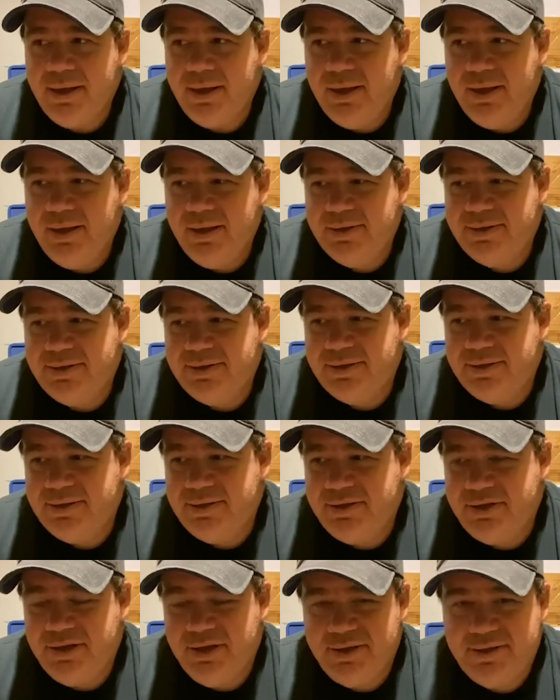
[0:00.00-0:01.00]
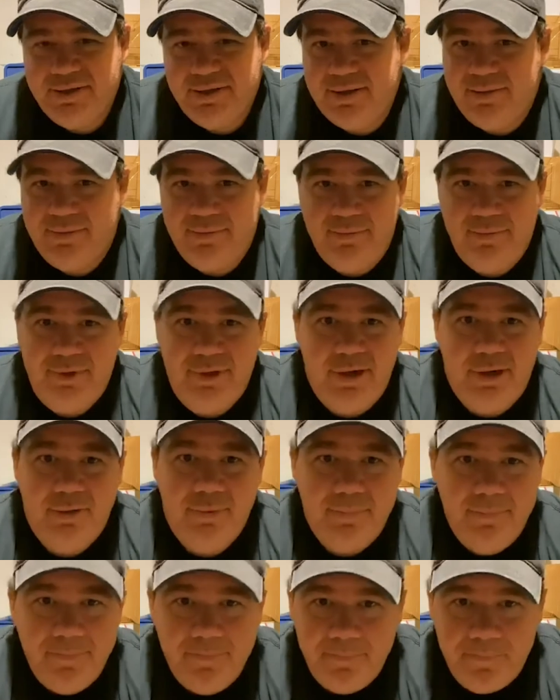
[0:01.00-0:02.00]
it's just,
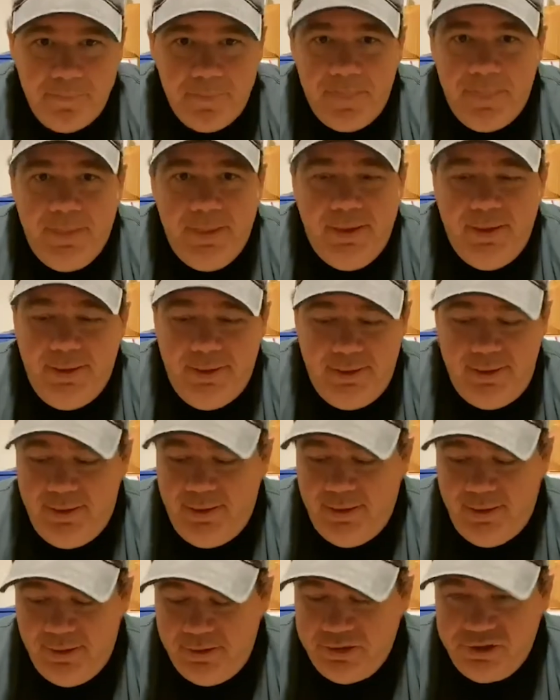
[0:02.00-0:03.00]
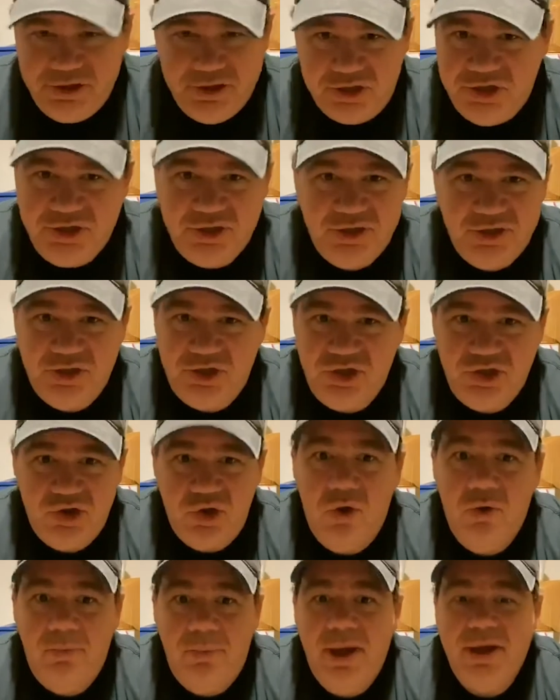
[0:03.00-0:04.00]
there's just
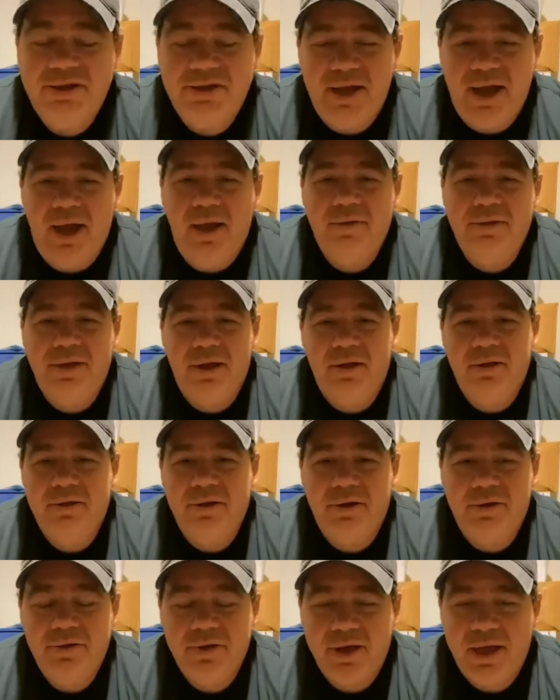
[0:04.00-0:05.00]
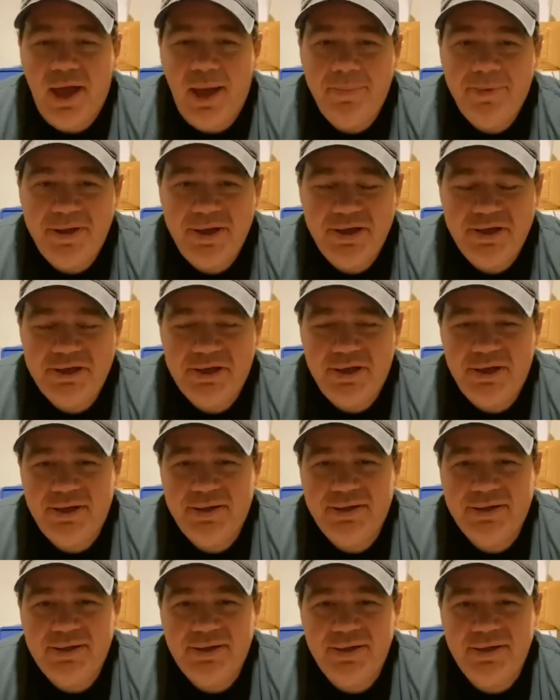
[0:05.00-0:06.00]
so much out there. The competition
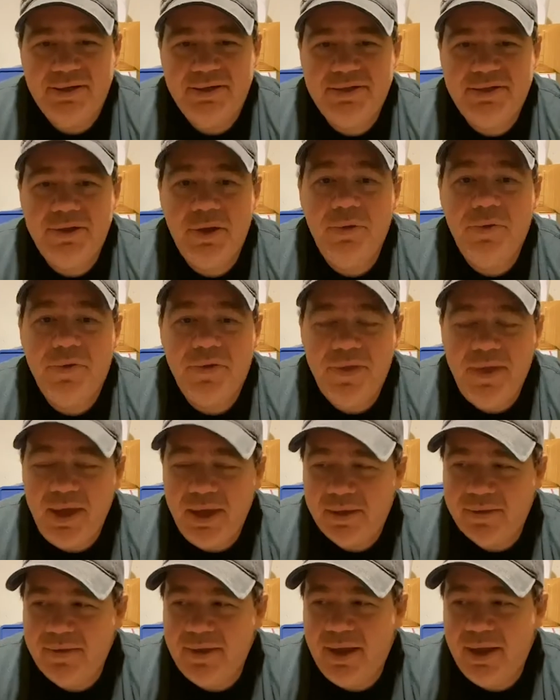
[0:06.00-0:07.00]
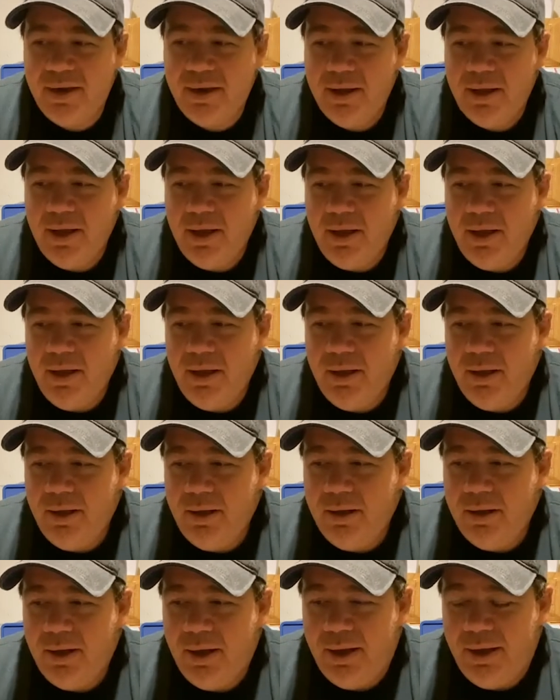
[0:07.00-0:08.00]
is so thick that,
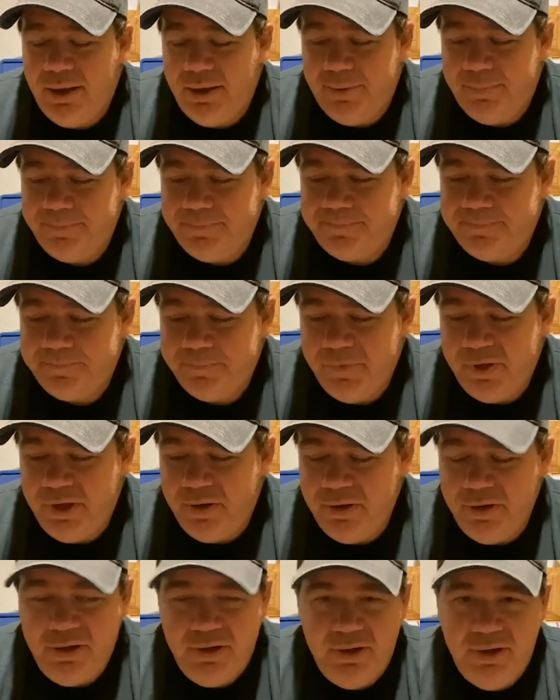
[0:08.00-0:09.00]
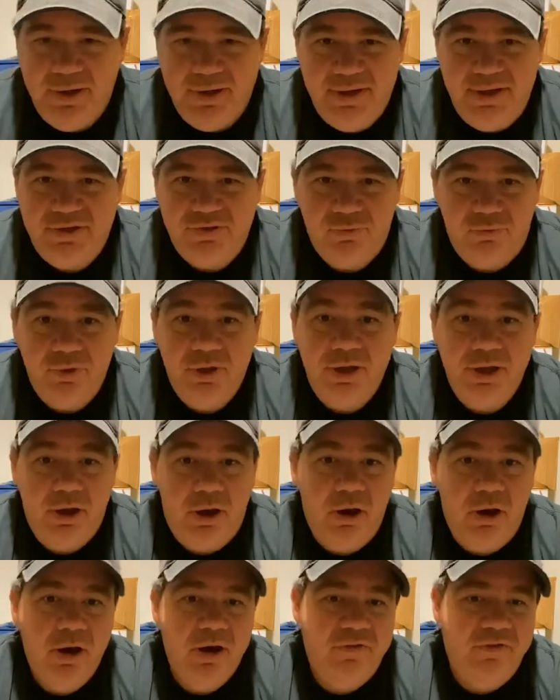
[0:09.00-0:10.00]
it's really
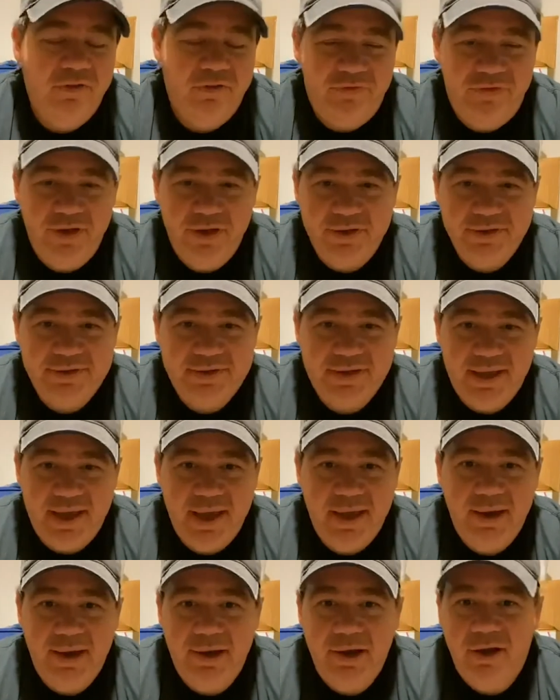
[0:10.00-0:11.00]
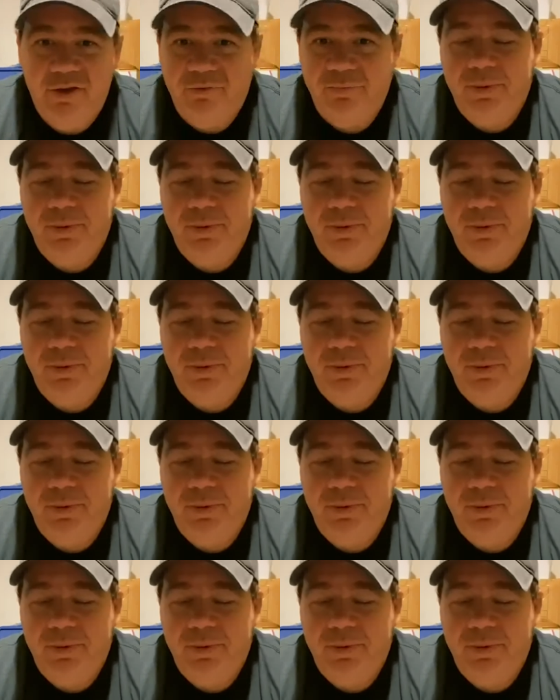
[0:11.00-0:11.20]
hard for fields to get enough